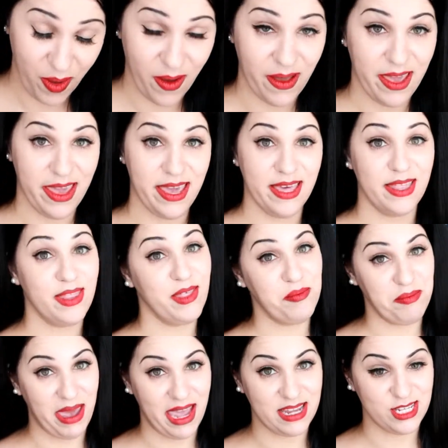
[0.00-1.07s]
buy
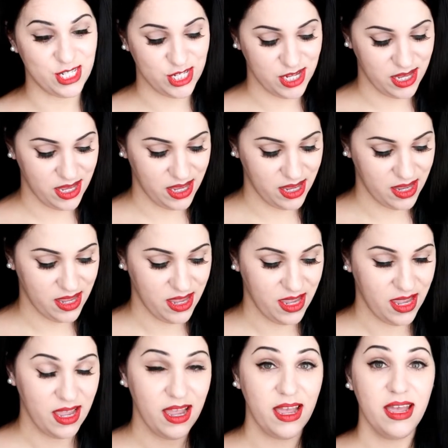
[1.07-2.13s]
the matching
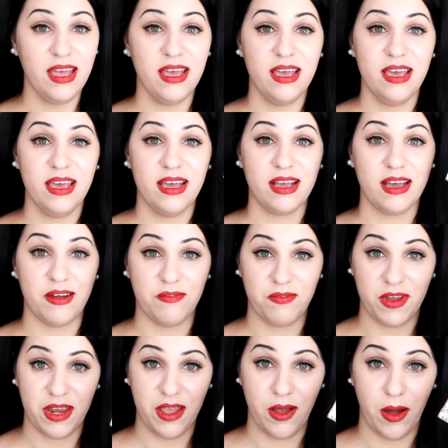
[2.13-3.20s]

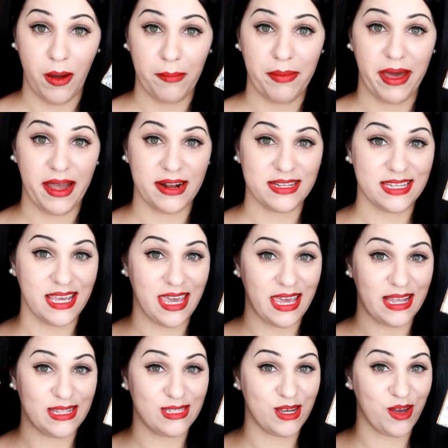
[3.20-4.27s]
confetti compact
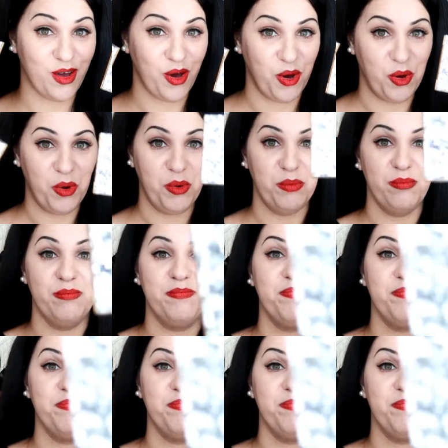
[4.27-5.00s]
and comb